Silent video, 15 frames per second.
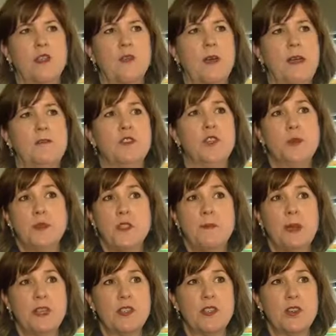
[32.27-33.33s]
you have 2
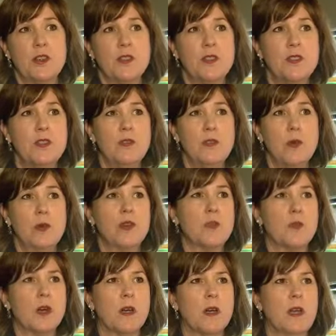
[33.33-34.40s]
semesters to do
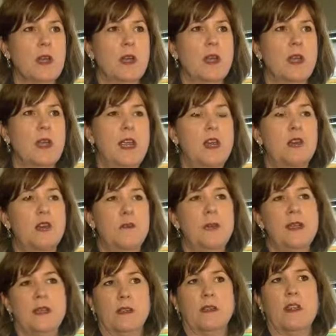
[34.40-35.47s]
coursework, and here you
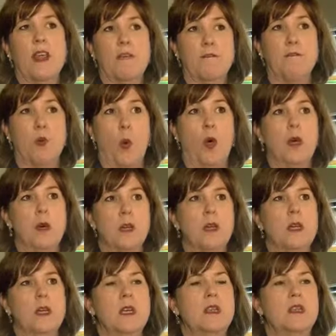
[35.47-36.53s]
basically have 4.
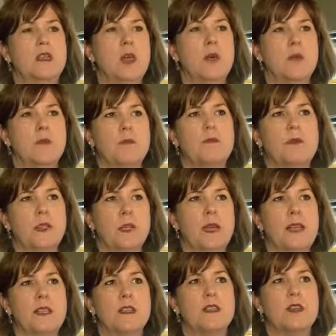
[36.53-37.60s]
So the
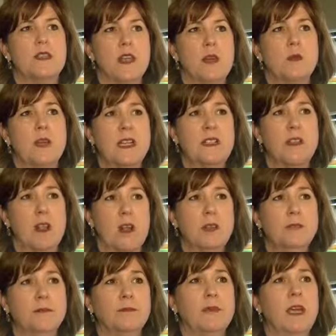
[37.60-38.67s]
classes are 10 weeks
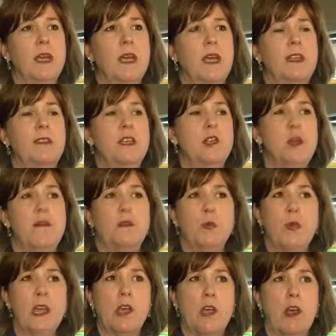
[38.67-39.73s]
long, and then you have a
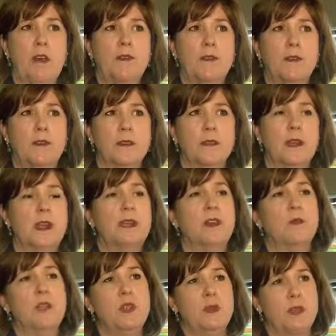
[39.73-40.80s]
week off, and
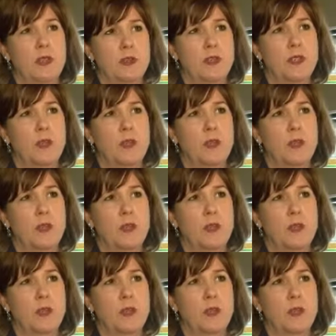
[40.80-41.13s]
then we do another